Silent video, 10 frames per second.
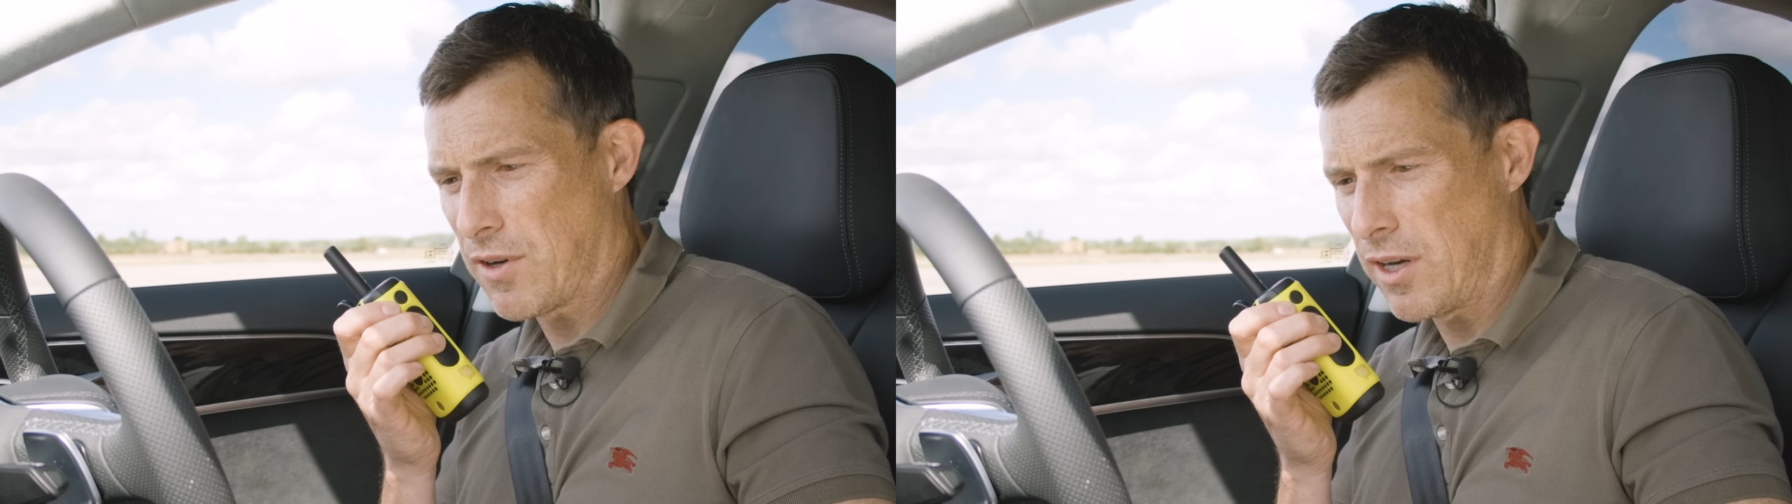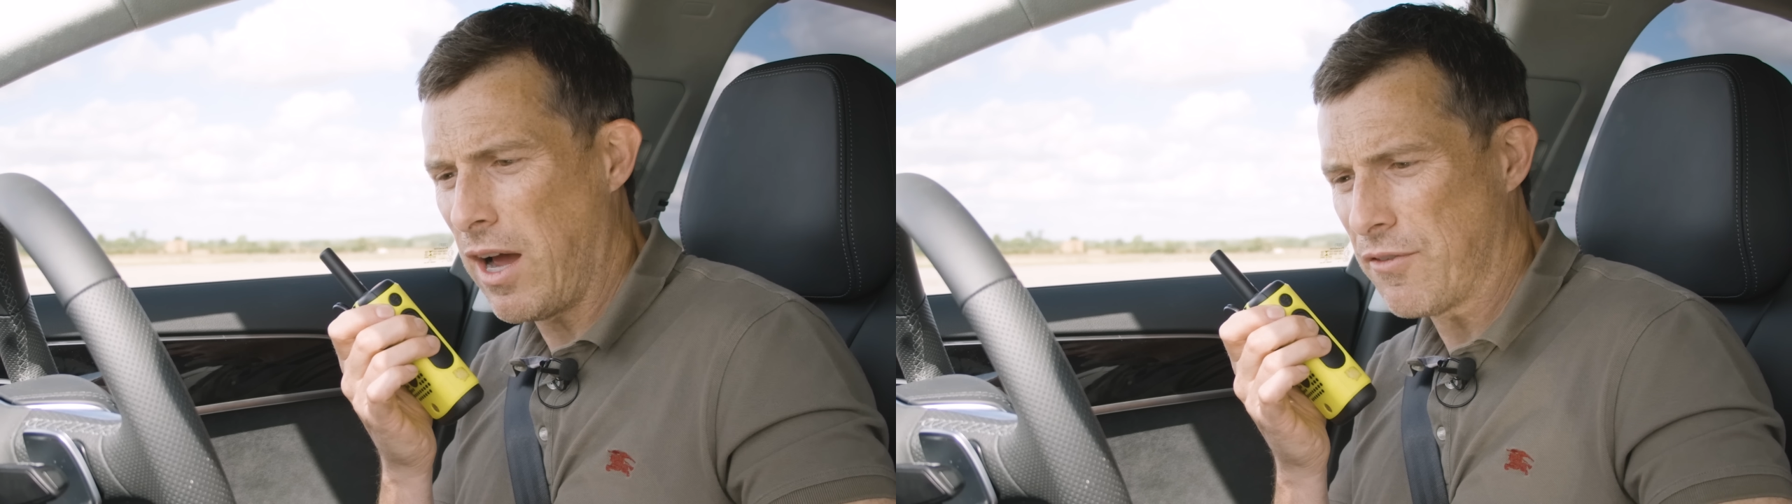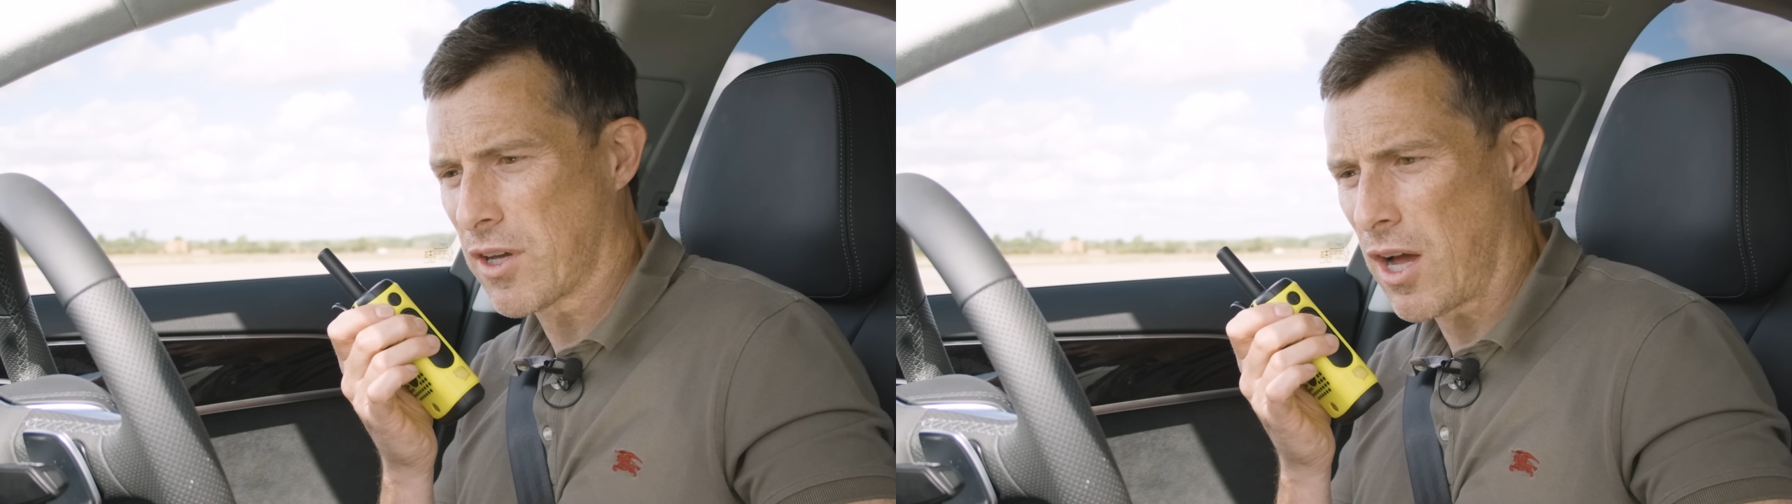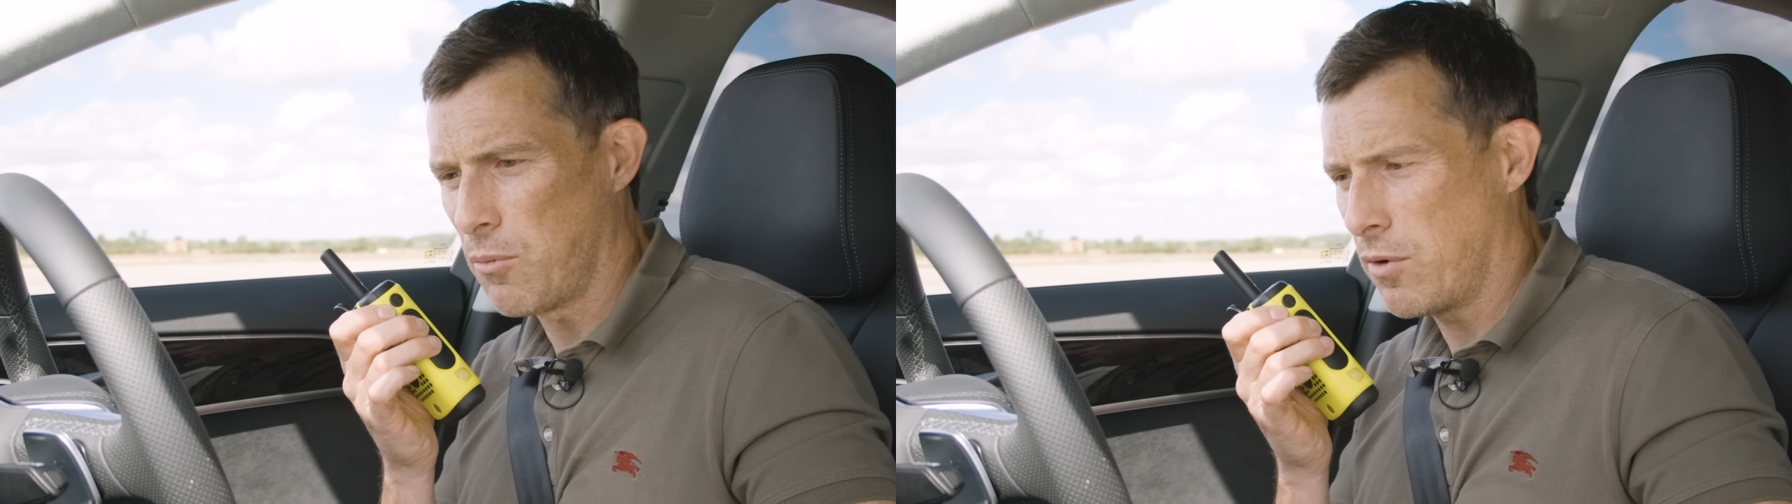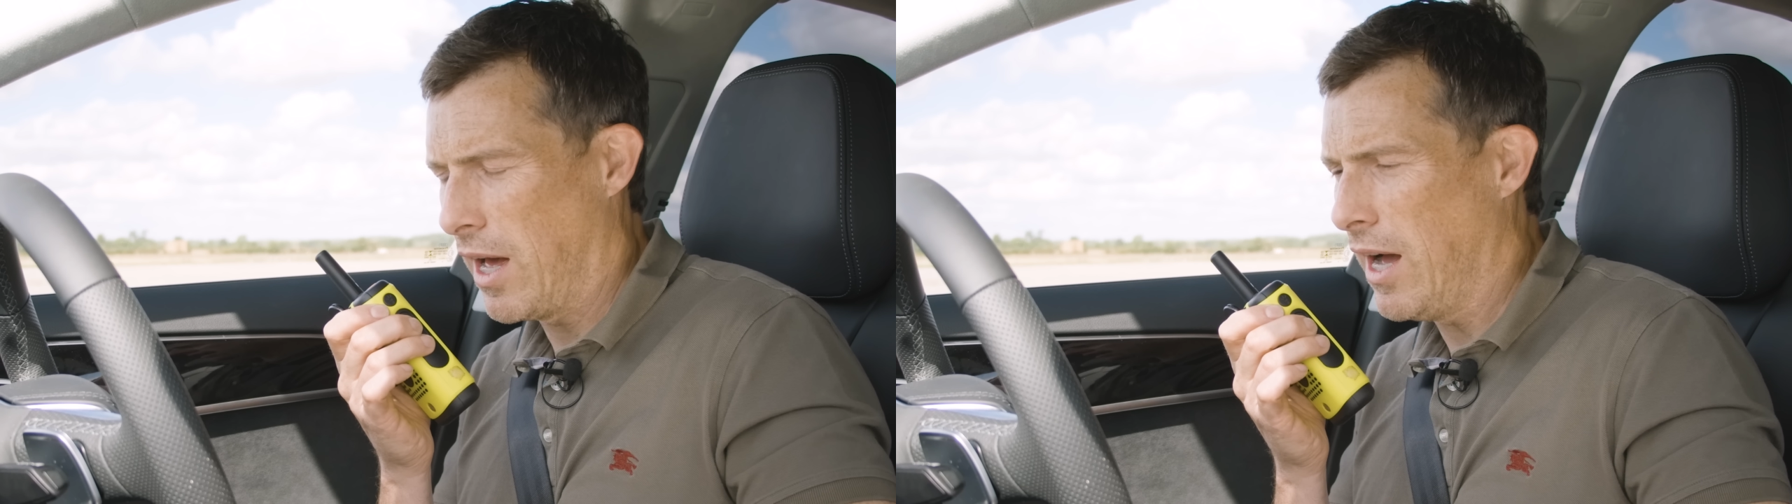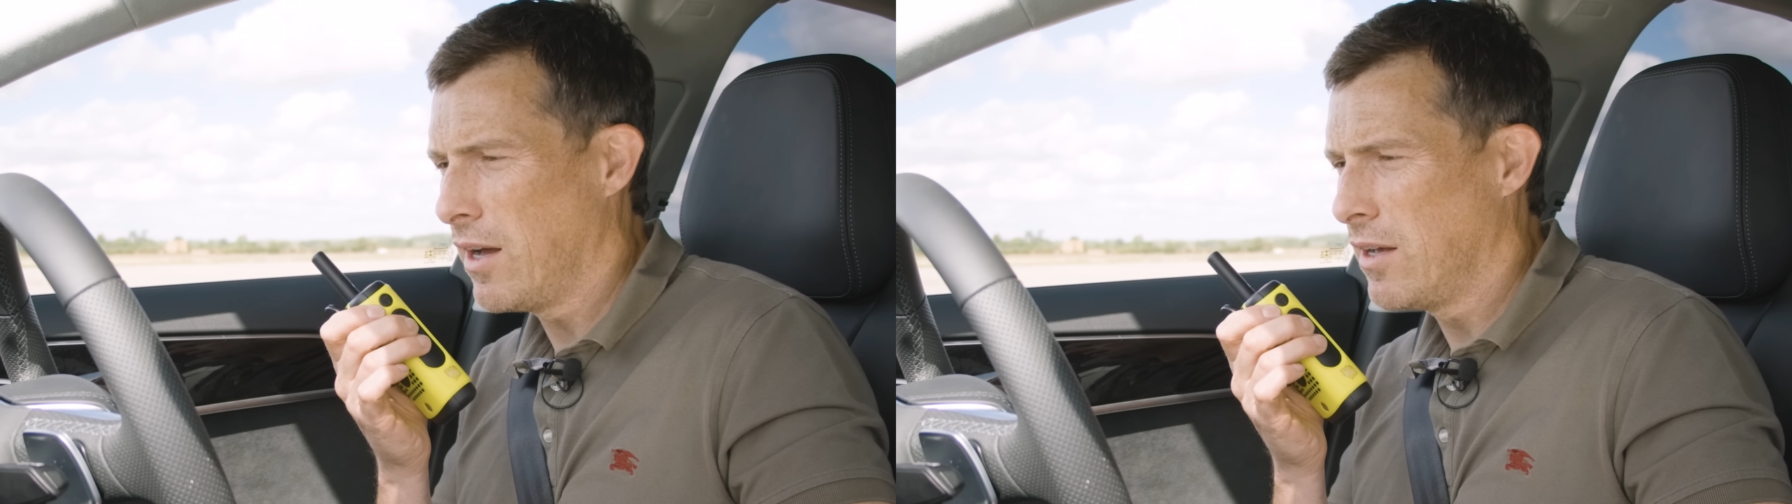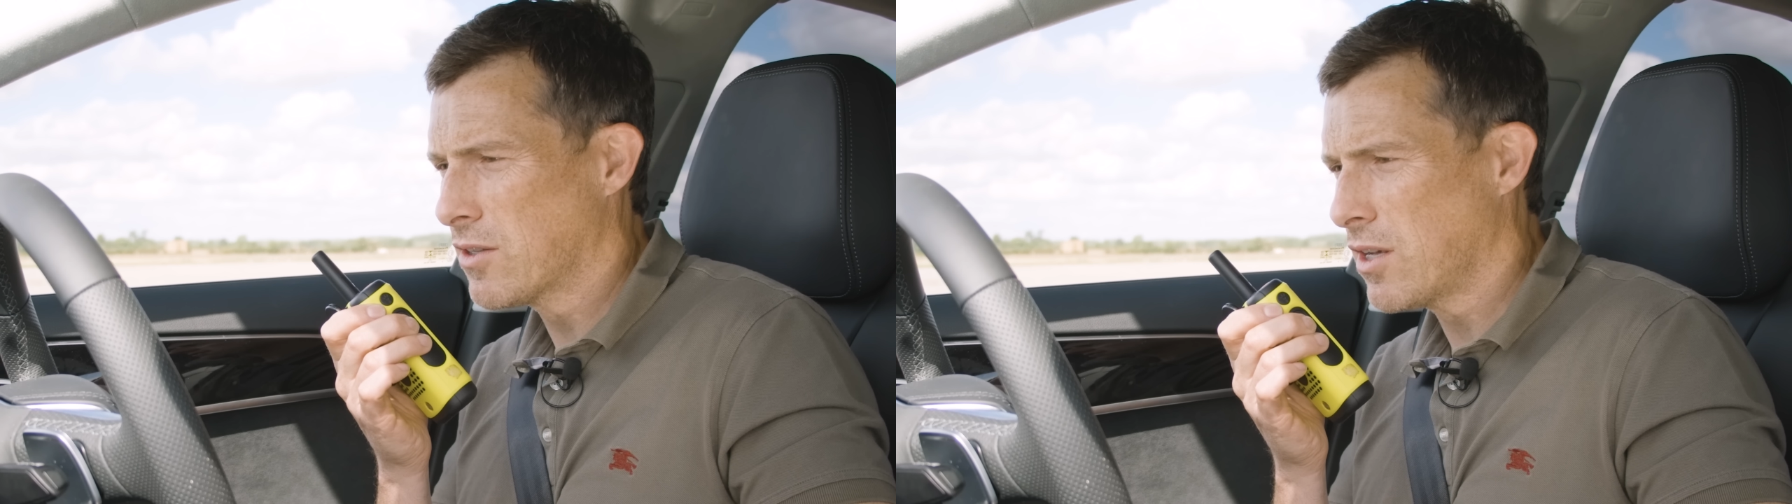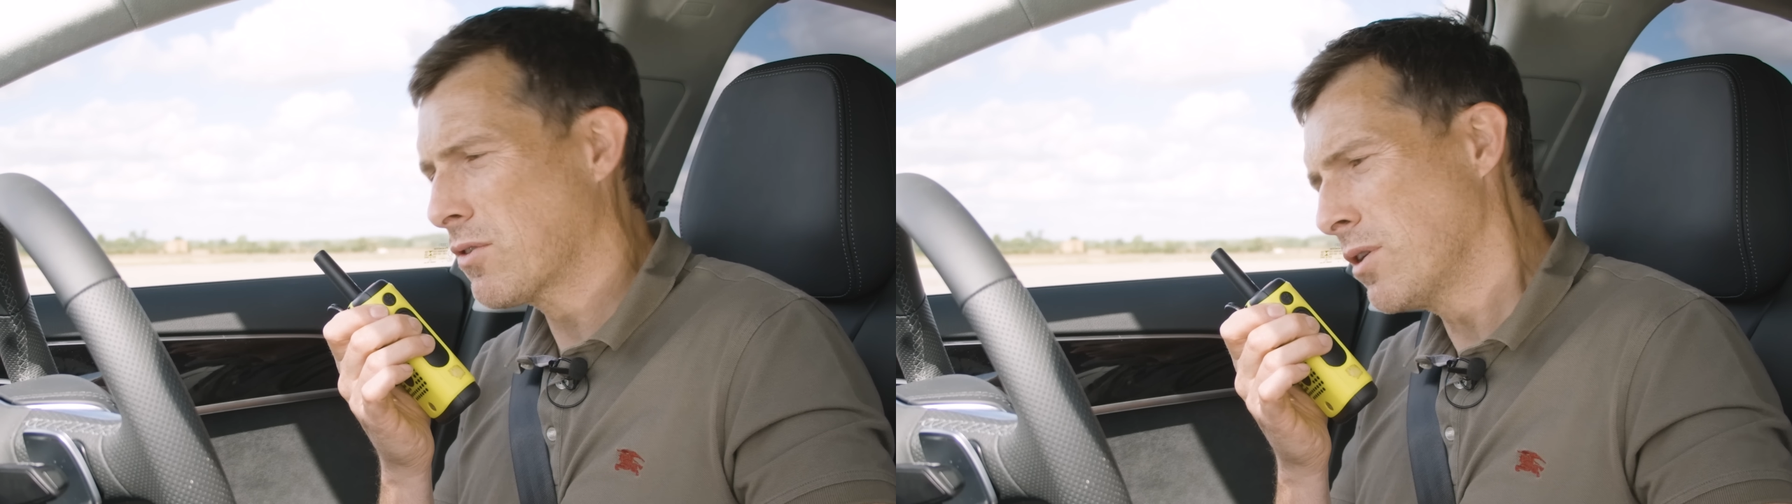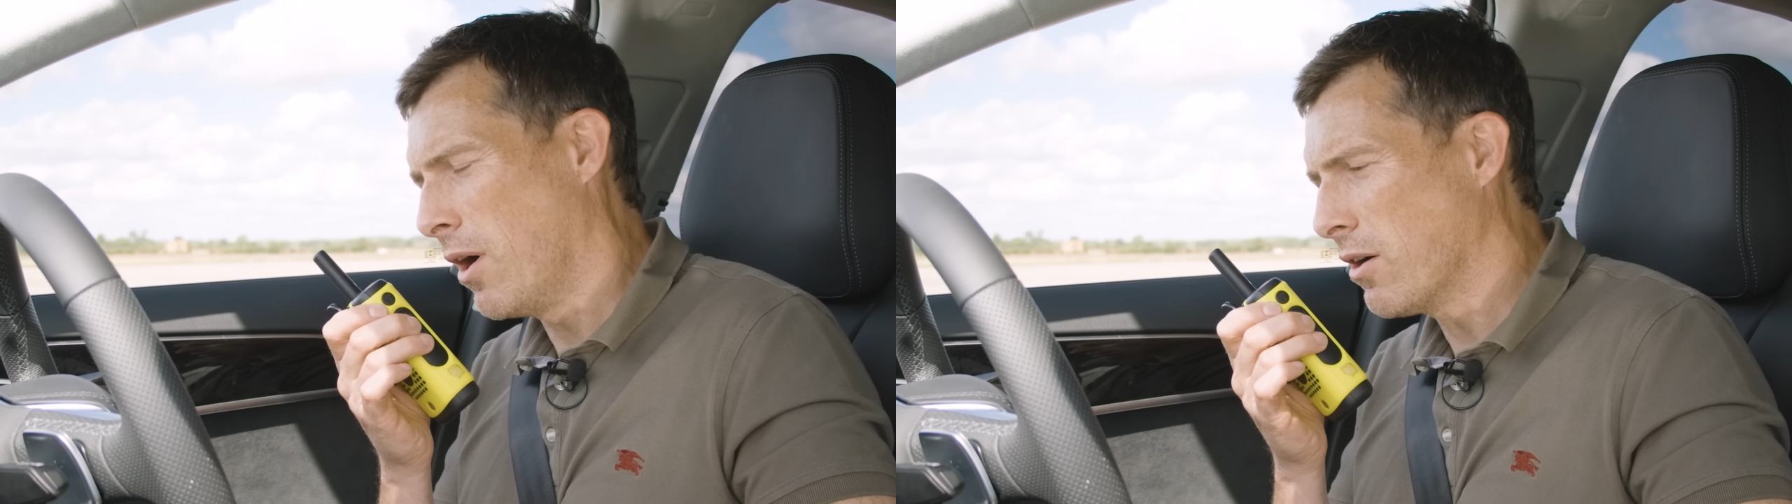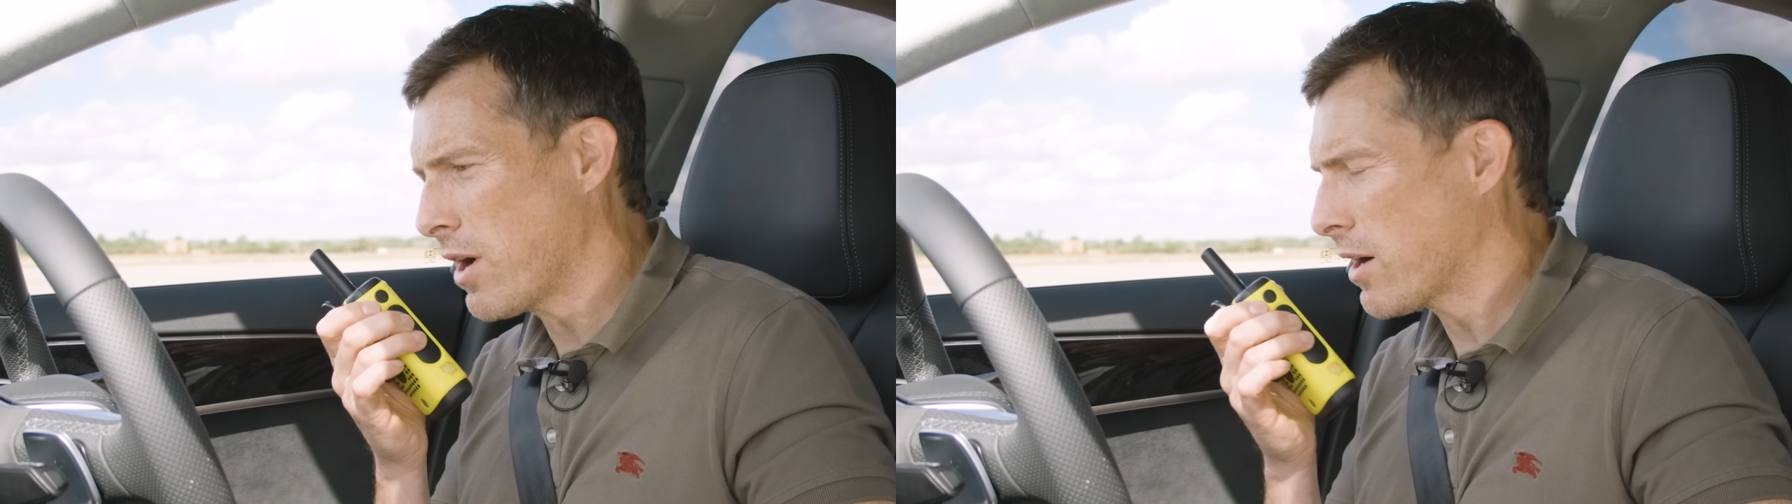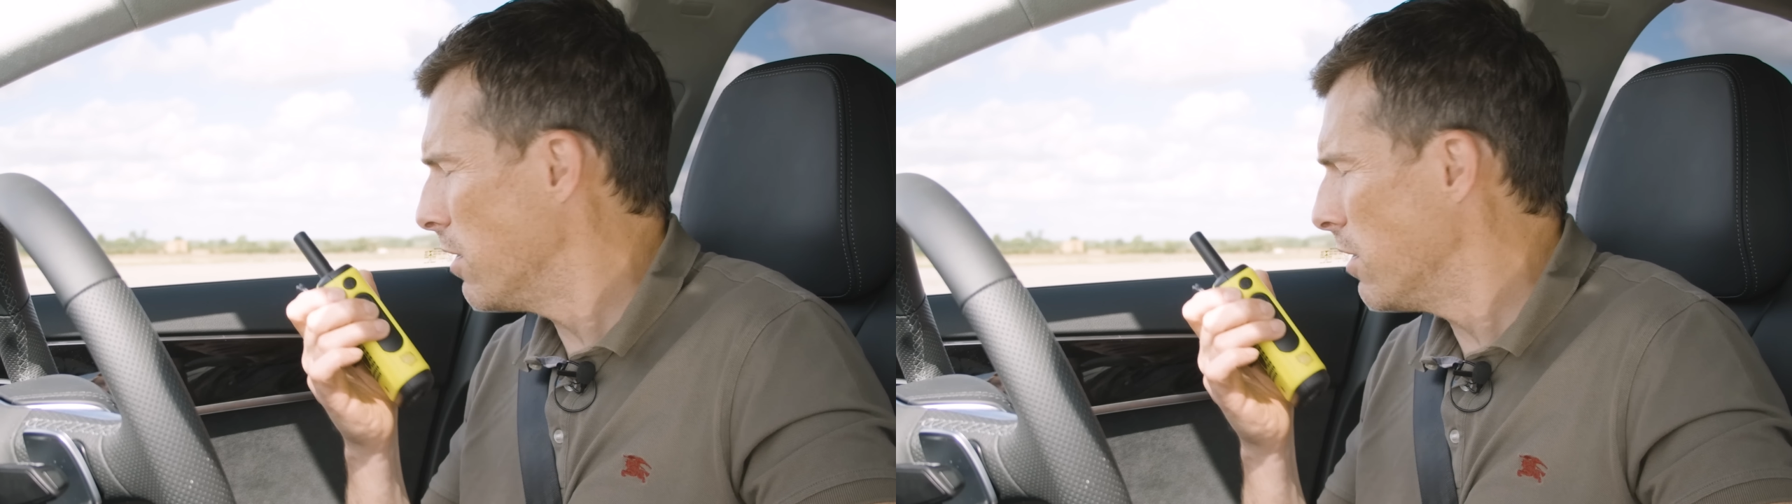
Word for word: and I have to cope with that. So come on, crack